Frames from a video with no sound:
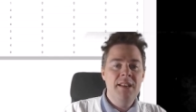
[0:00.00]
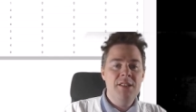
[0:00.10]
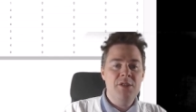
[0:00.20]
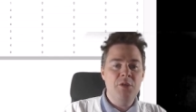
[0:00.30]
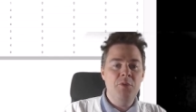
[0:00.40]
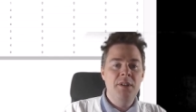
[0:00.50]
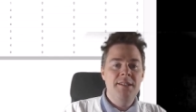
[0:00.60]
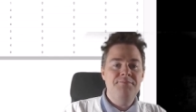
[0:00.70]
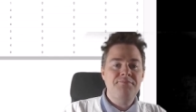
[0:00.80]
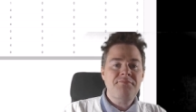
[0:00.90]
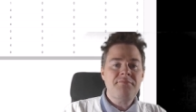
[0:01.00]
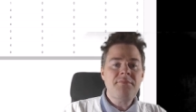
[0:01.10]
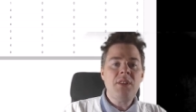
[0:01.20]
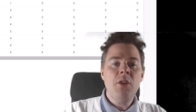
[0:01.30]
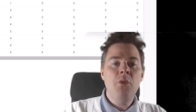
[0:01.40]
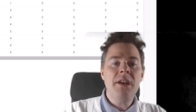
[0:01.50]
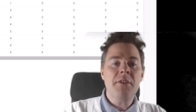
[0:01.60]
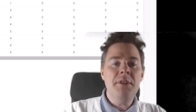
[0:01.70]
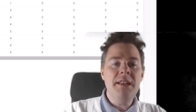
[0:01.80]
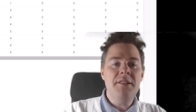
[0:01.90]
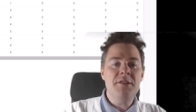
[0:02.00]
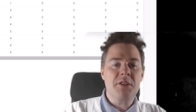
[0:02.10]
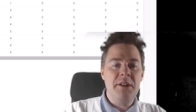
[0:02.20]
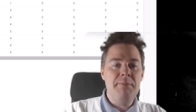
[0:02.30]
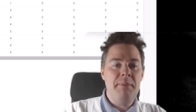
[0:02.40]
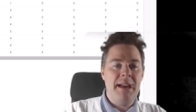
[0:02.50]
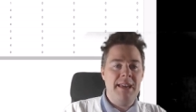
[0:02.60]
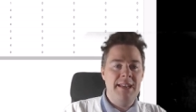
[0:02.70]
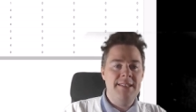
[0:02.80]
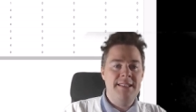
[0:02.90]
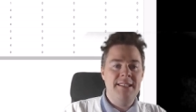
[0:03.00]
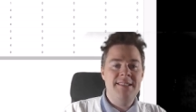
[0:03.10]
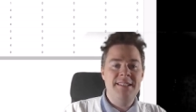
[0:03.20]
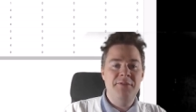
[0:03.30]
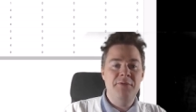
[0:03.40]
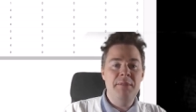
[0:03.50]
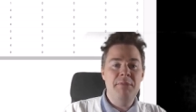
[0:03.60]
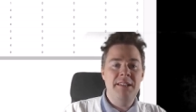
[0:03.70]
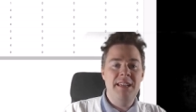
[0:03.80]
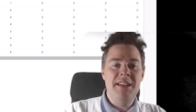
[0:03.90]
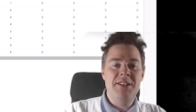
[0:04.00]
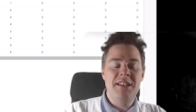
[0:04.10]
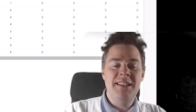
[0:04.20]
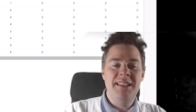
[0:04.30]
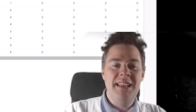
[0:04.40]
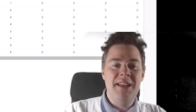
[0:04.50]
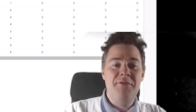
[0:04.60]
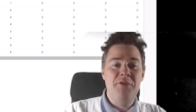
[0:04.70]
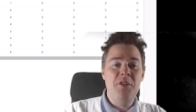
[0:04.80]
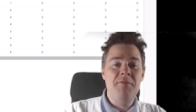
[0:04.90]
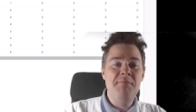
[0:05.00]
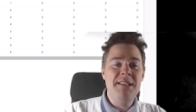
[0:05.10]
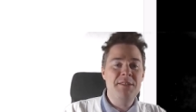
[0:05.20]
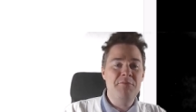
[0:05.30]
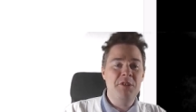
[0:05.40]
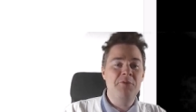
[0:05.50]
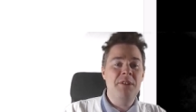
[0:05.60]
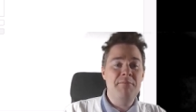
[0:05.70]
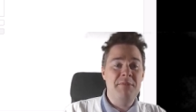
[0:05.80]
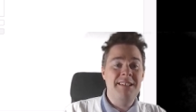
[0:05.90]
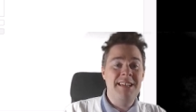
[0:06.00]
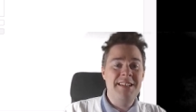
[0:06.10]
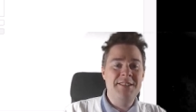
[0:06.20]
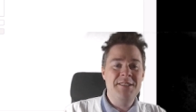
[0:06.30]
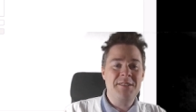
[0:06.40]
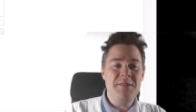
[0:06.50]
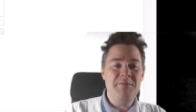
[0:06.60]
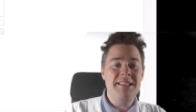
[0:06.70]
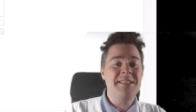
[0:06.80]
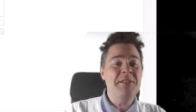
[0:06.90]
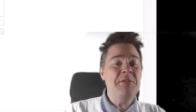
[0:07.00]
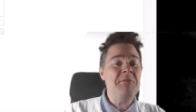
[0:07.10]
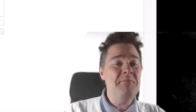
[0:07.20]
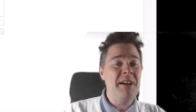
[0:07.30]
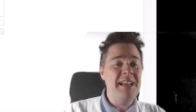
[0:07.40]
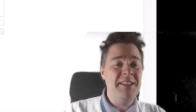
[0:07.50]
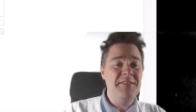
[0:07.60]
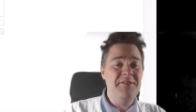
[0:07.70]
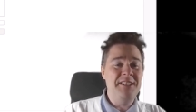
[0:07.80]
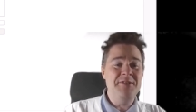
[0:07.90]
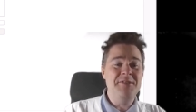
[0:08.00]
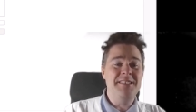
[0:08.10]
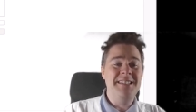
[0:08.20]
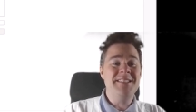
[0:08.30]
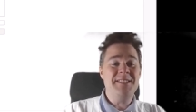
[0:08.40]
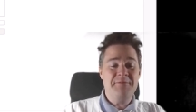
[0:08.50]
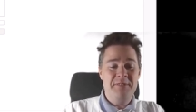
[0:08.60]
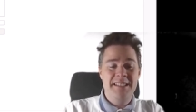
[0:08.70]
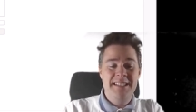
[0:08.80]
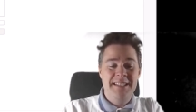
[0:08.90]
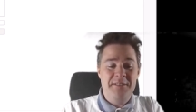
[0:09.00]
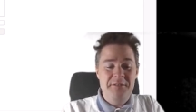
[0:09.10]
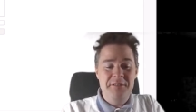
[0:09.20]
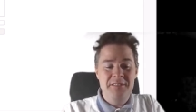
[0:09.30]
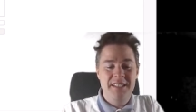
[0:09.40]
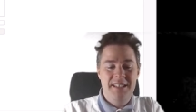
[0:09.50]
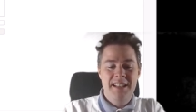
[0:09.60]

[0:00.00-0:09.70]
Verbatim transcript: So we create a script package that's in remediation. If you have missed what remediation script is, look my other videos. It's really cool.